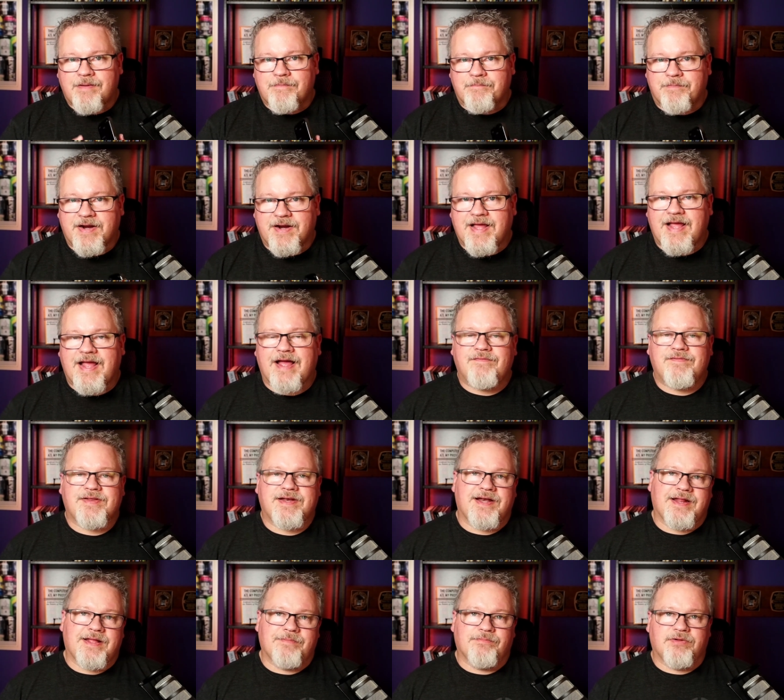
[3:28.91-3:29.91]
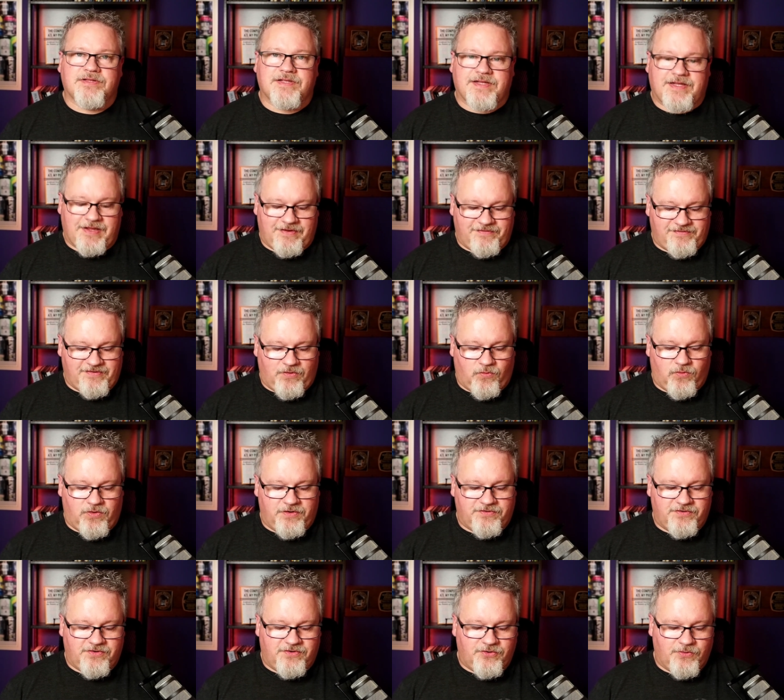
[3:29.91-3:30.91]
but I have it enabled in case I want
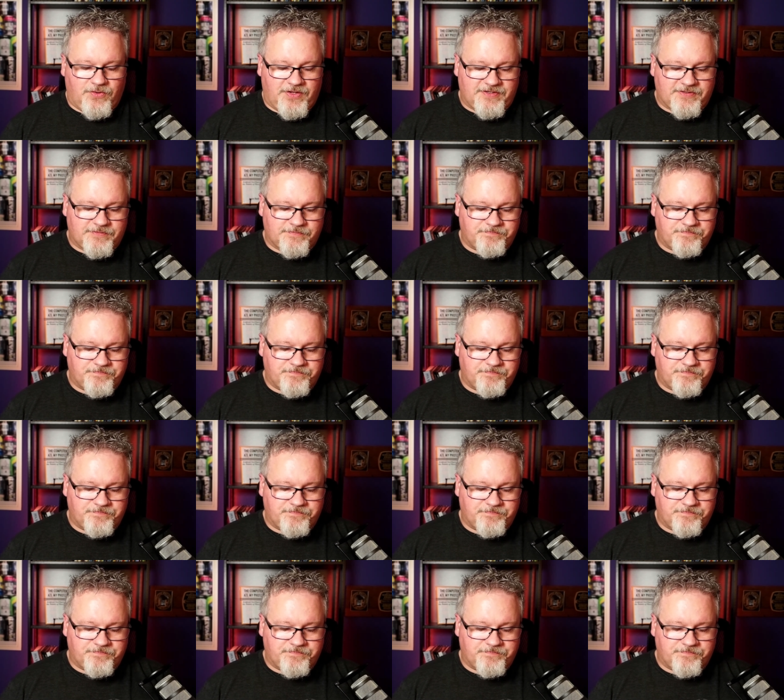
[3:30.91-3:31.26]
to do it.